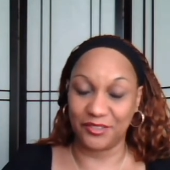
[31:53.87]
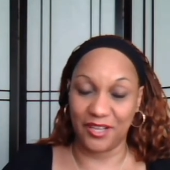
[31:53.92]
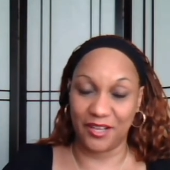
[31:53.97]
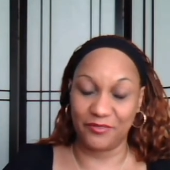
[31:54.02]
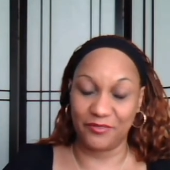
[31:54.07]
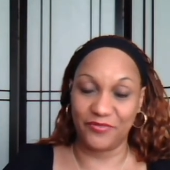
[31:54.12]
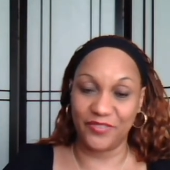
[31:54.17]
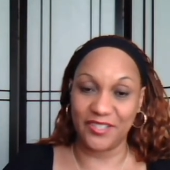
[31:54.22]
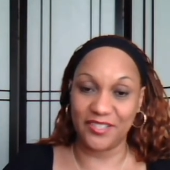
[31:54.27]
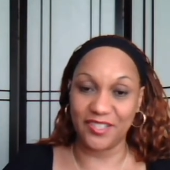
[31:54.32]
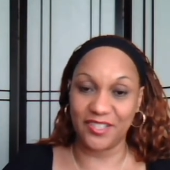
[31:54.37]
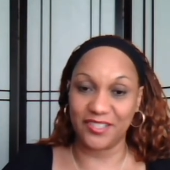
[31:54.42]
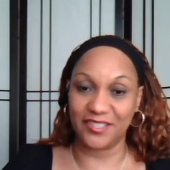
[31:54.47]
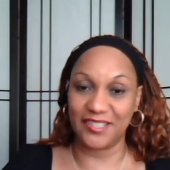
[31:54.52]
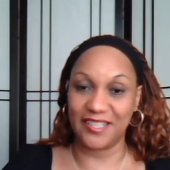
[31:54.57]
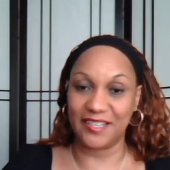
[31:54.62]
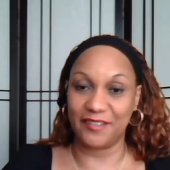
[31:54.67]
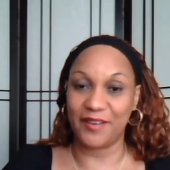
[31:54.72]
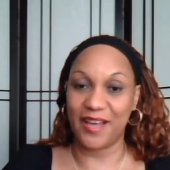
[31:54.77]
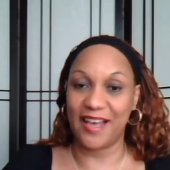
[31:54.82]
a physical
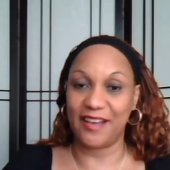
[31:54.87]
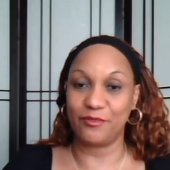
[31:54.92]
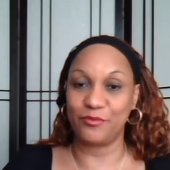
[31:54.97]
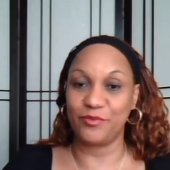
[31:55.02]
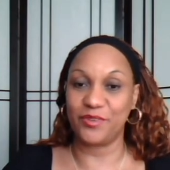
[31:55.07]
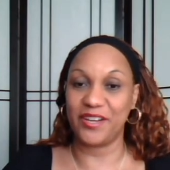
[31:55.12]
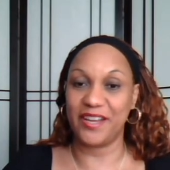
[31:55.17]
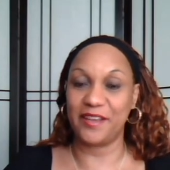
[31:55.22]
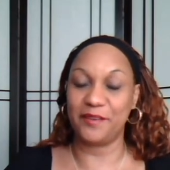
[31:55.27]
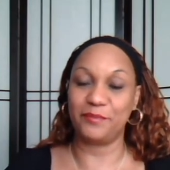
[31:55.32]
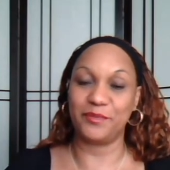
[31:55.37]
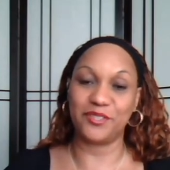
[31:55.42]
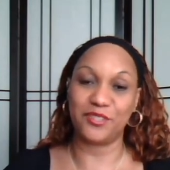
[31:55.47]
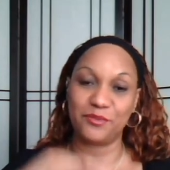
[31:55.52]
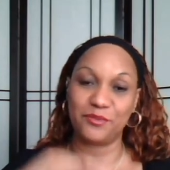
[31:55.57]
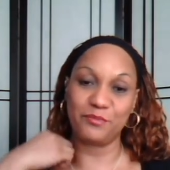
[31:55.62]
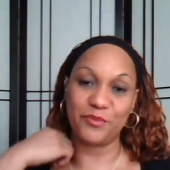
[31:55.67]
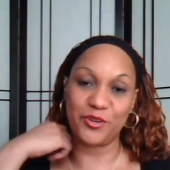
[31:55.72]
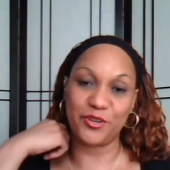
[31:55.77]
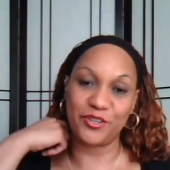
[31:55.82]
level, how we're able
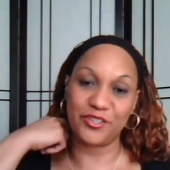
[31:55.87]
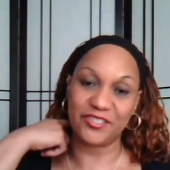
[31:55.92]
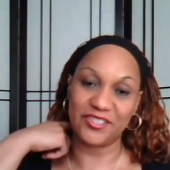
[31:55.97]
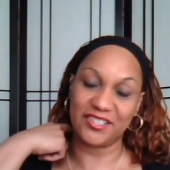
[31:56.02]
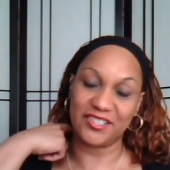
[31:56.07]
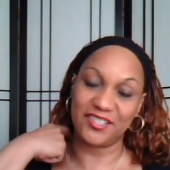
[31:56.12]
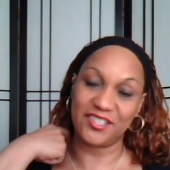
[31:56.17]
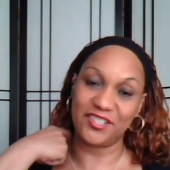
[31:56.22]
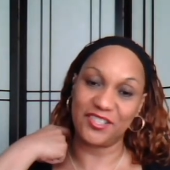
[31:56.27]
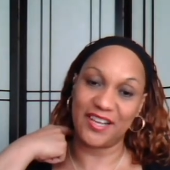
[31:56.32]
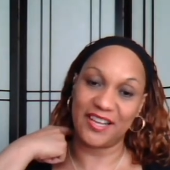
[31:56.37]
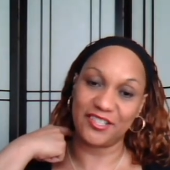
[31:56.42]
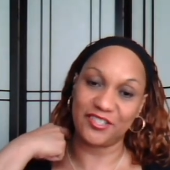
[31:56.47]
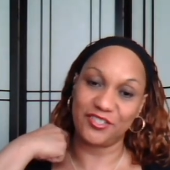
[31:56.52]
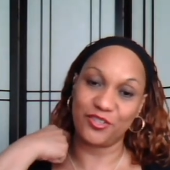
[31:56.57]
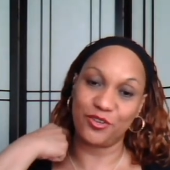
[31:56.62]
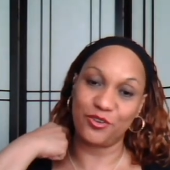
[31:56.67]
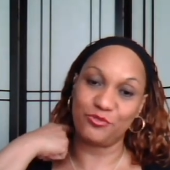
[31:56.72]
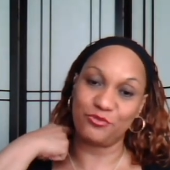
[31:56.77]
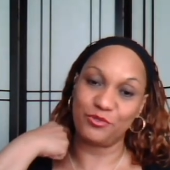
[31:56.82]
to merge into our
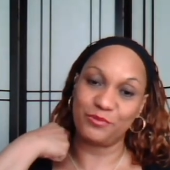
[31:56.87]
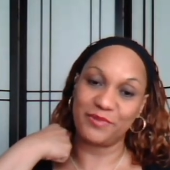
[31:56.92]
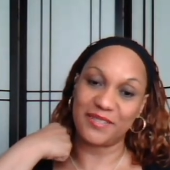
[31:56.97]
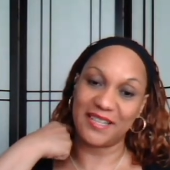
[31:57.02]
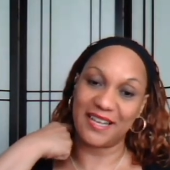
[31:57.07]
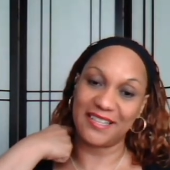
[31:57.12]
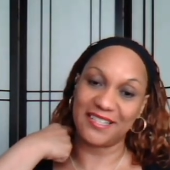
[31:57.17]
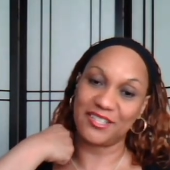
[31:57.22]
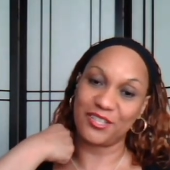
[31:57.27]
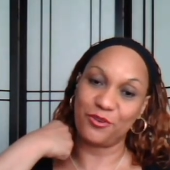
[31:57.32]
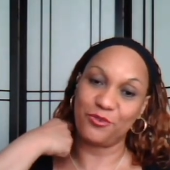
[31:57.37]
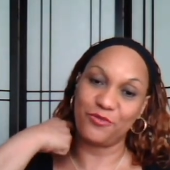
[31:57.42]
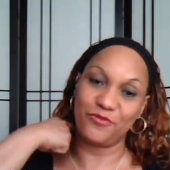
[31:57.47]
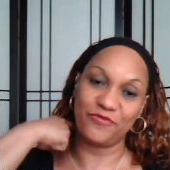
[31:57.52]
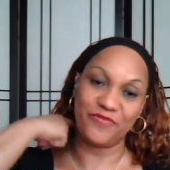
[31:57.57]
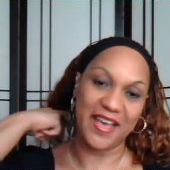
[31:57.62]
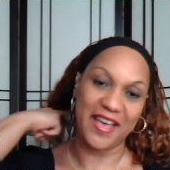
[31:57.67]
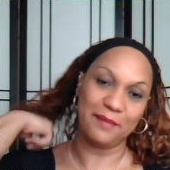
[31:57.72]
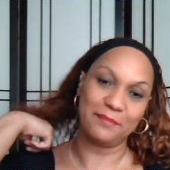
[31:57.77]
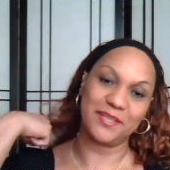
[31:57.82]
soul groups, our soul
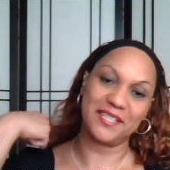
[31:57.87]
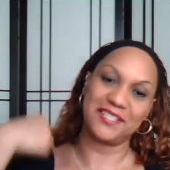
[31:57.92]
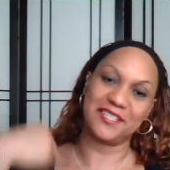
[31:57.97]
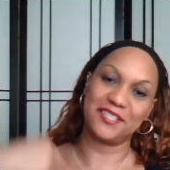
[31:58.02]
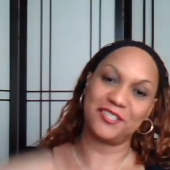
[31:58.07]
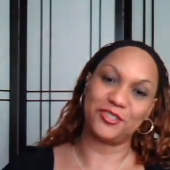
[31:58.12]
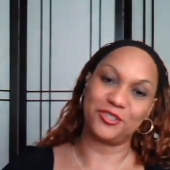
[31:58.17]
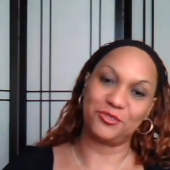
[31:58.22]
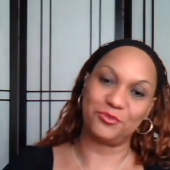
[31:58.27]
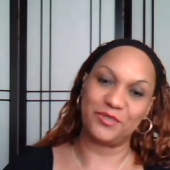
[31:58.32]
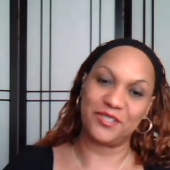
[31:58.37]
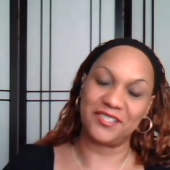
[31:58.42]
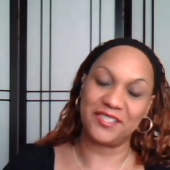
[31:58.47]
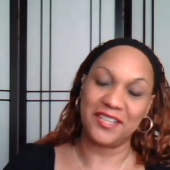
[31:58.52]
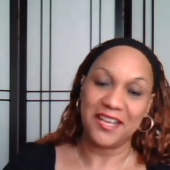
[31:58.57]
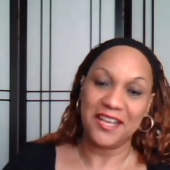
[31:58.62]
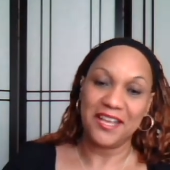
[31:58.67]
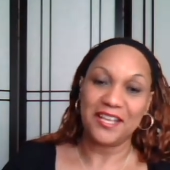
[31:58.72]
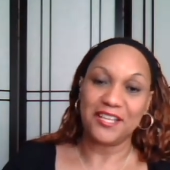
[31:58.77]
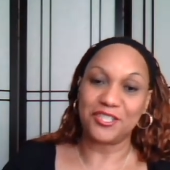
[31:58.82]
families, because twin
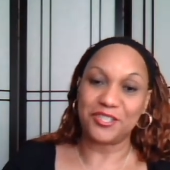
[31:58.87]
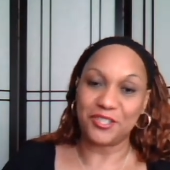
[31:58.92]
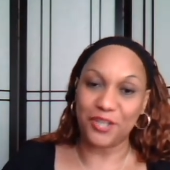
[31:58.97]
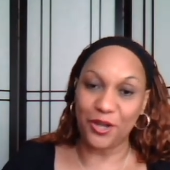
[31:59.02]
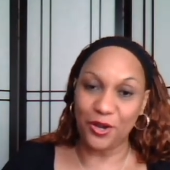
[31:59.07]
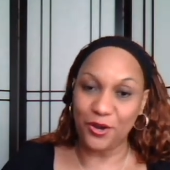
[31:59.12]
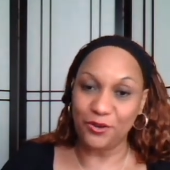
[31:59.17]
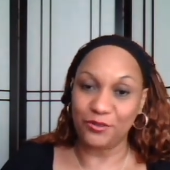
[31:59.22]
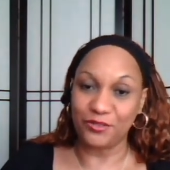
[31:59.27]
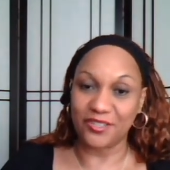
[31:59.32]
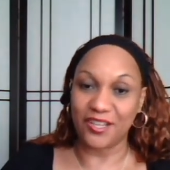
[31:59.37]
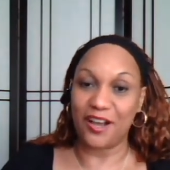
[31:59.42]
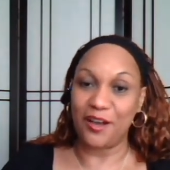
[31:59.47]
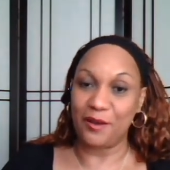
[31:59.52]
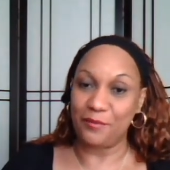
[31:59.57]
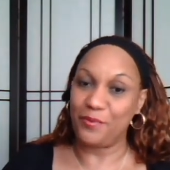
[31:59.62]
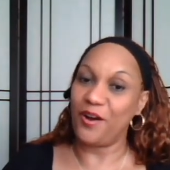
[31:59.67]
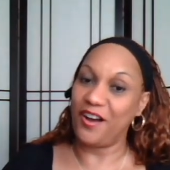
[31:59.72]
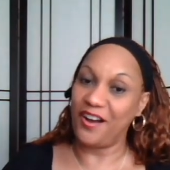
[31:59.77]
souls are